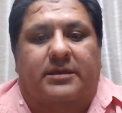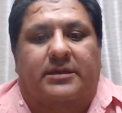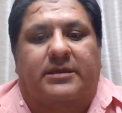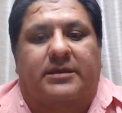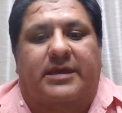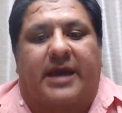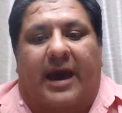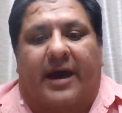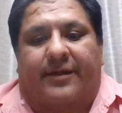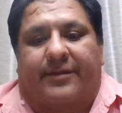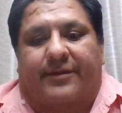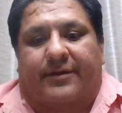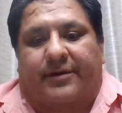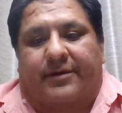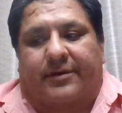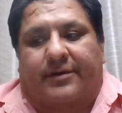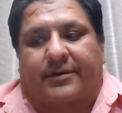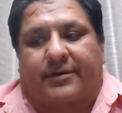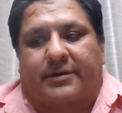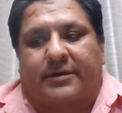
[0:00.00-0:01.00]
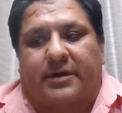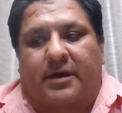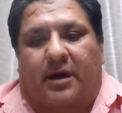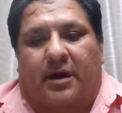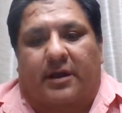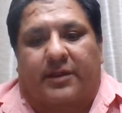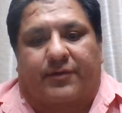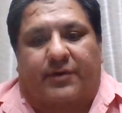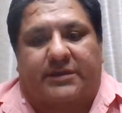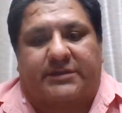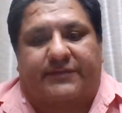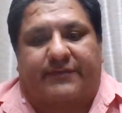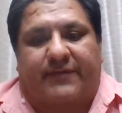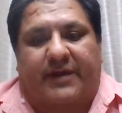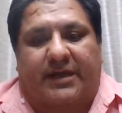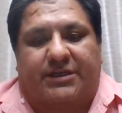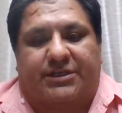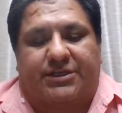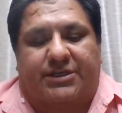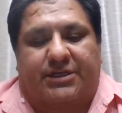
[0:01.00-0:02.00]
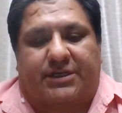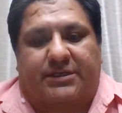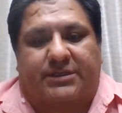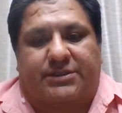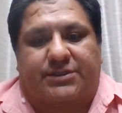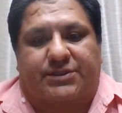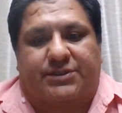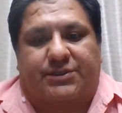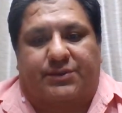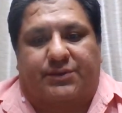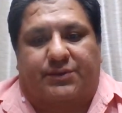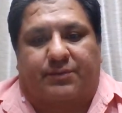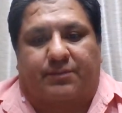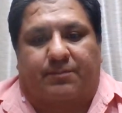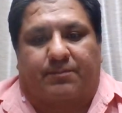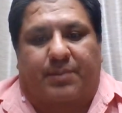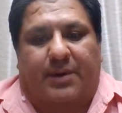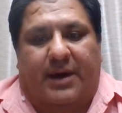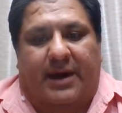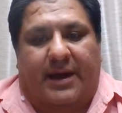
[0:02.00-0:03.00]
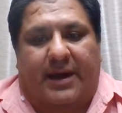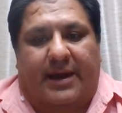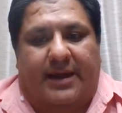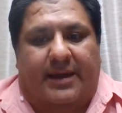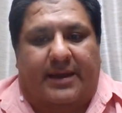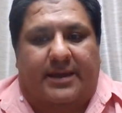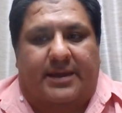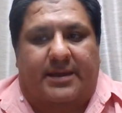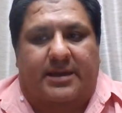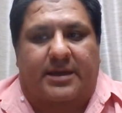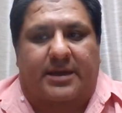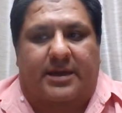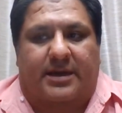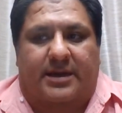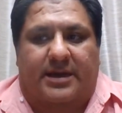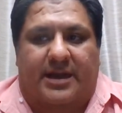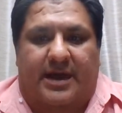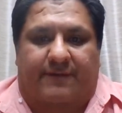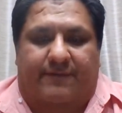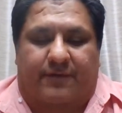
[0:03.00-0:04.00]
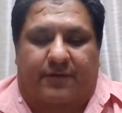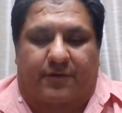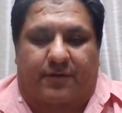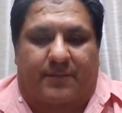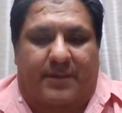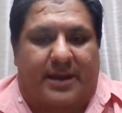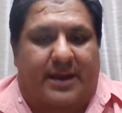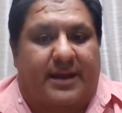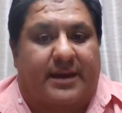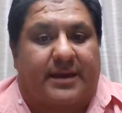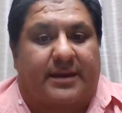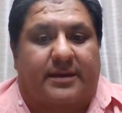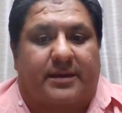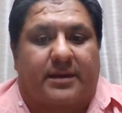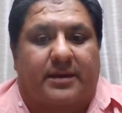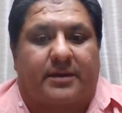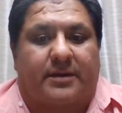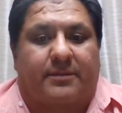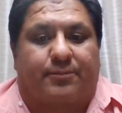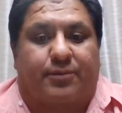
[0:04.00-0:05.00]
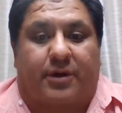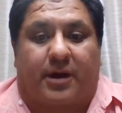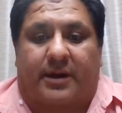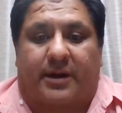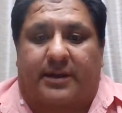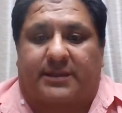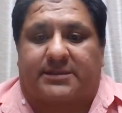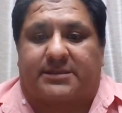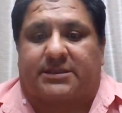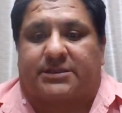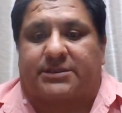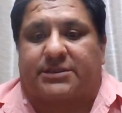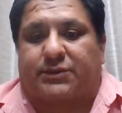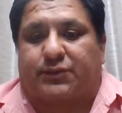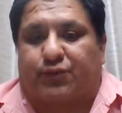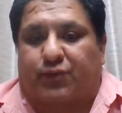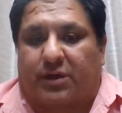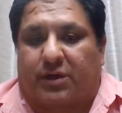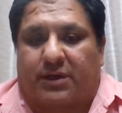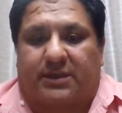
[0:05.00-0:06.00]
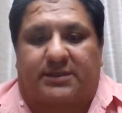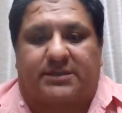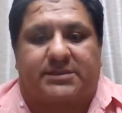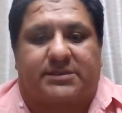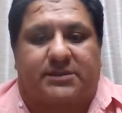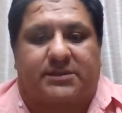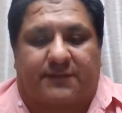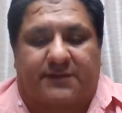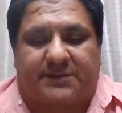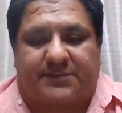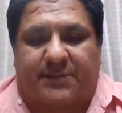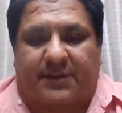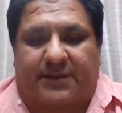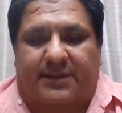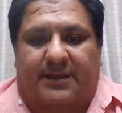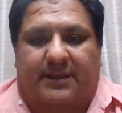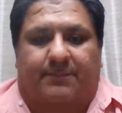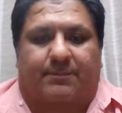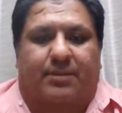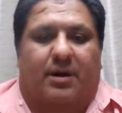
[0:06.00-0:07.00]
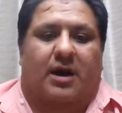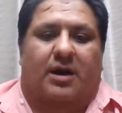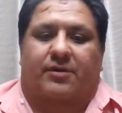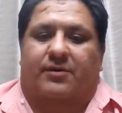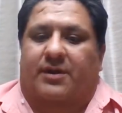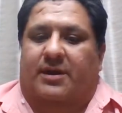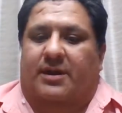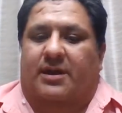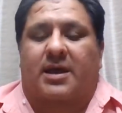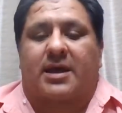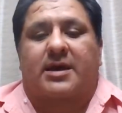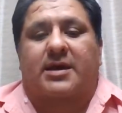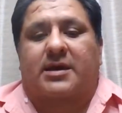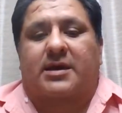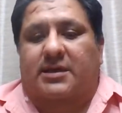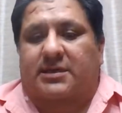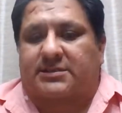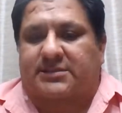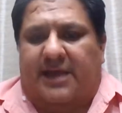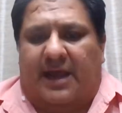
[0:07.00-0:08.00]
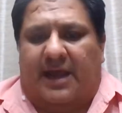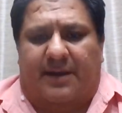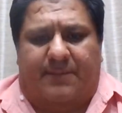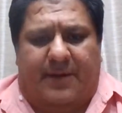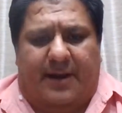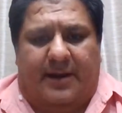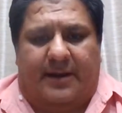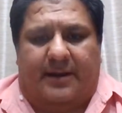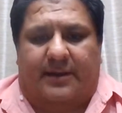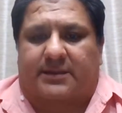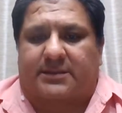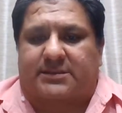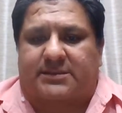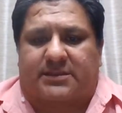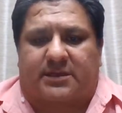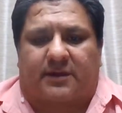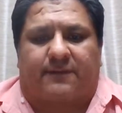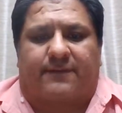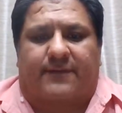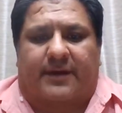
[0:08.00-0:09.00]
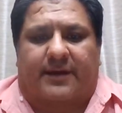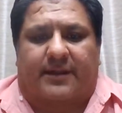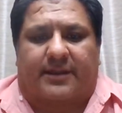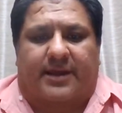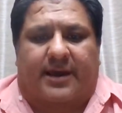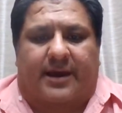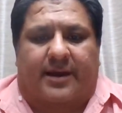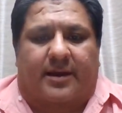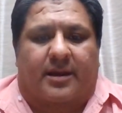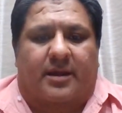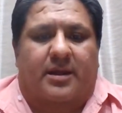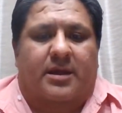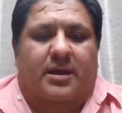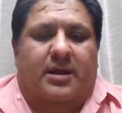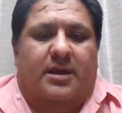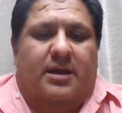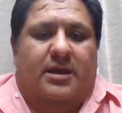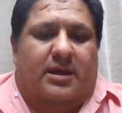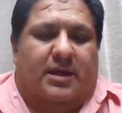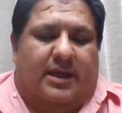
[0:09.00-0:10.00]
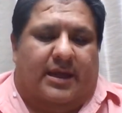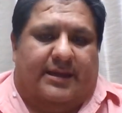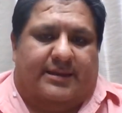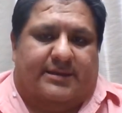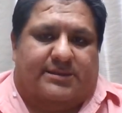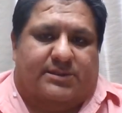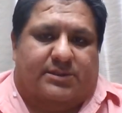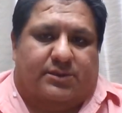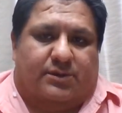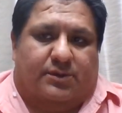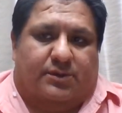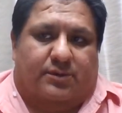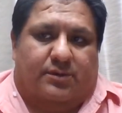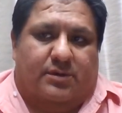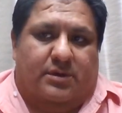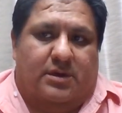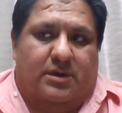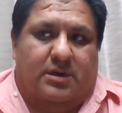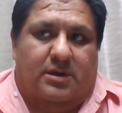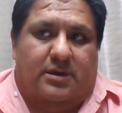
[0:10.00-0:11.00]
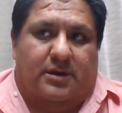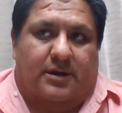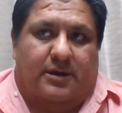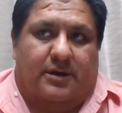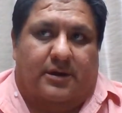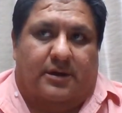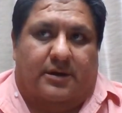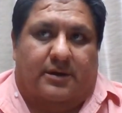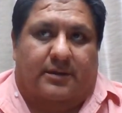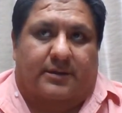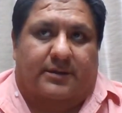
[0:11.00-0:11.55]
gather on the reservation to buy Navajo made products such as rugs, silversmithing, pottery, sand painting, stuff like that. And so uh,